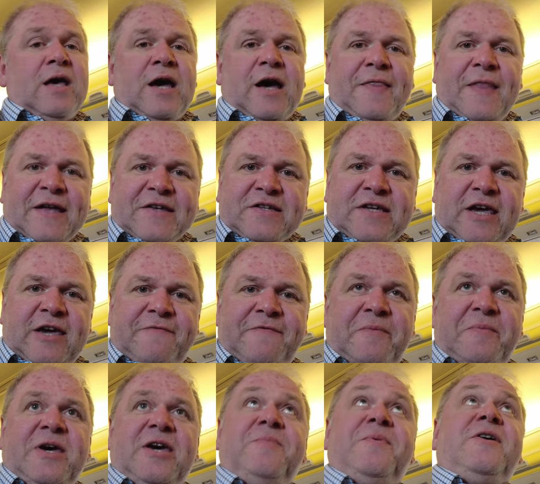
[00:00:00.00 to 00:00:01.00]
And that's key
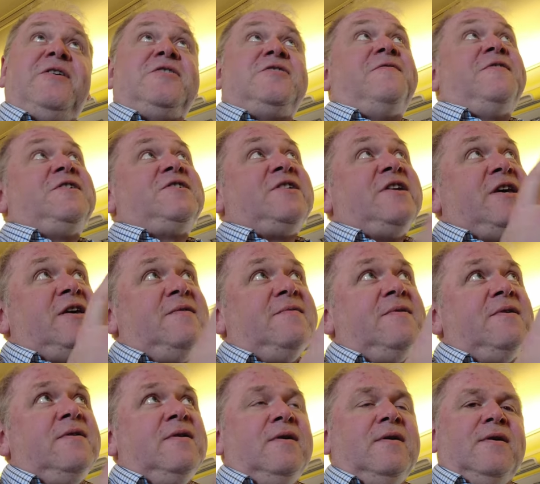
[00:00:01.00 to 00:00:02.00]
for me, because obviously,
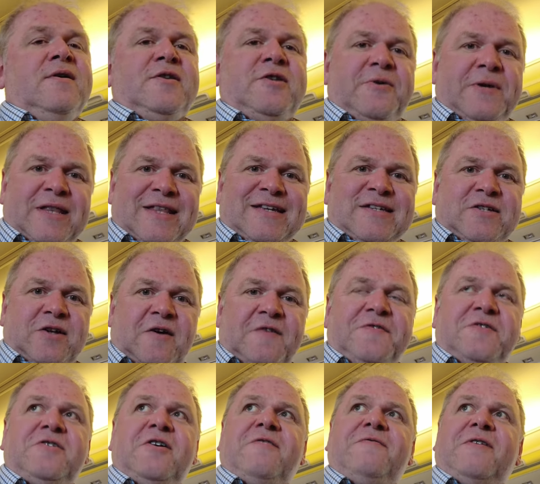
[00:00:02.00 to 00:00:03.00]
doing this sort
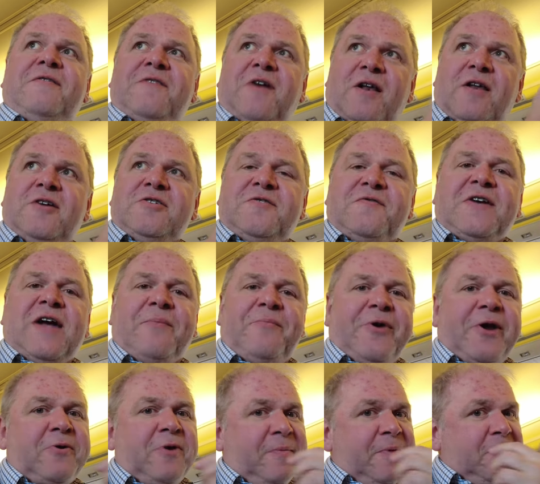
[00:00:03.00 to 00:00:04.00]
of stuff, I've got loads of
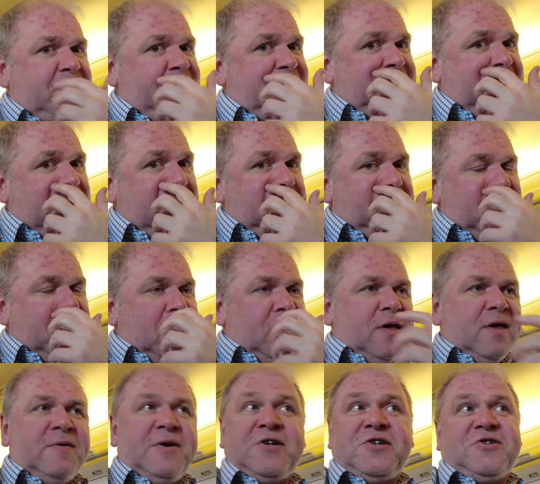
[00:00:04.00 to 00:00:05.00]
camera equipment with me,
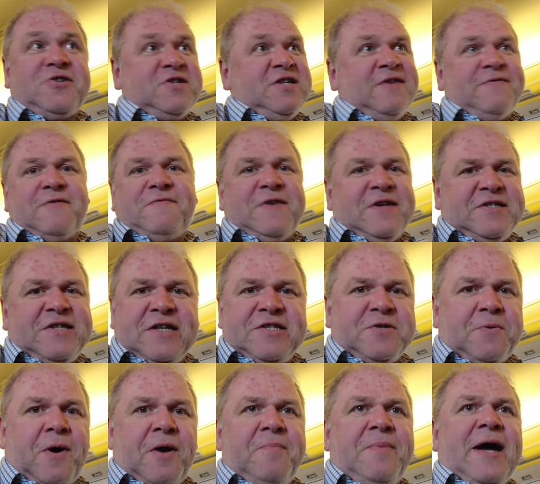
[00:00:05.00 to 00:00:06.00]
which just never fits
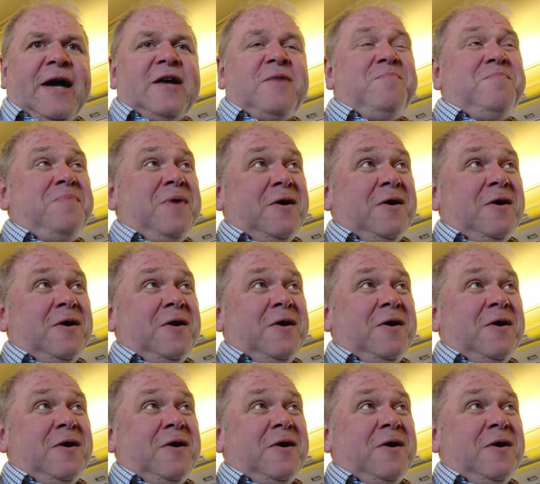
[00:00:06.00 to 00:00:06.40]
into one bag.